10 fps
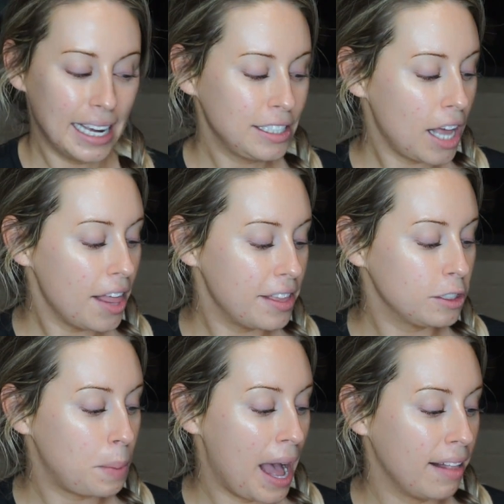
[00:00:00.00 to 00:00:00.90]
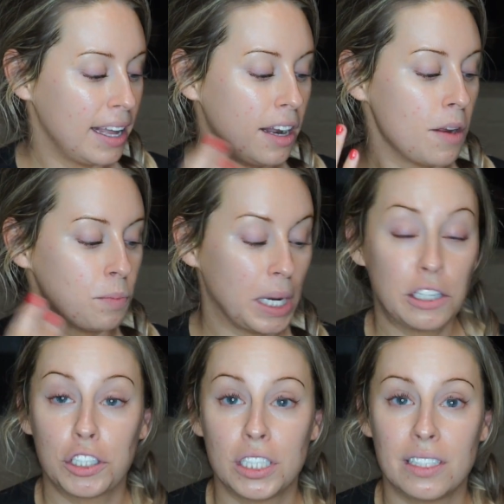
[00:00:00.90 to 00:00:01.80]
I saw this palette and
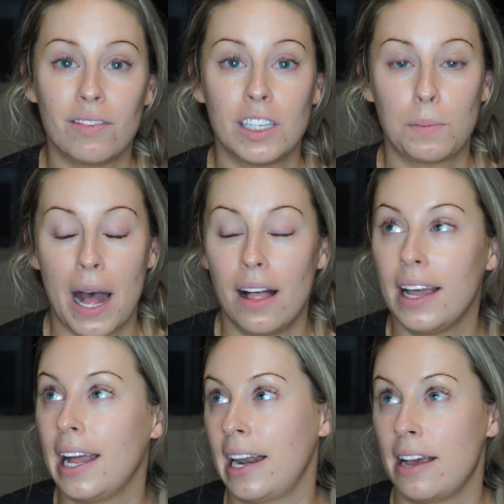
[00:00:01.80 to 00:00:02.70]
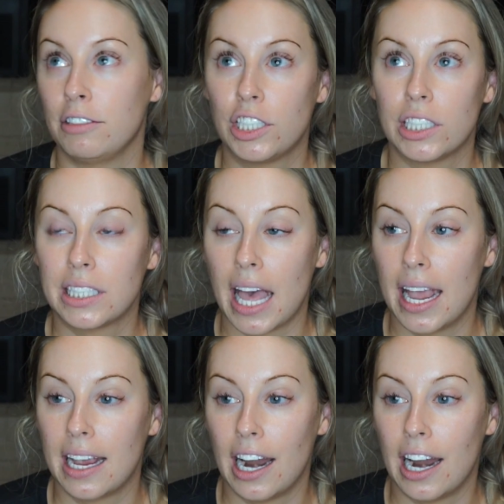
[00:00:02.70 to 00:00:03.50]
pictures of this palette and I was just like,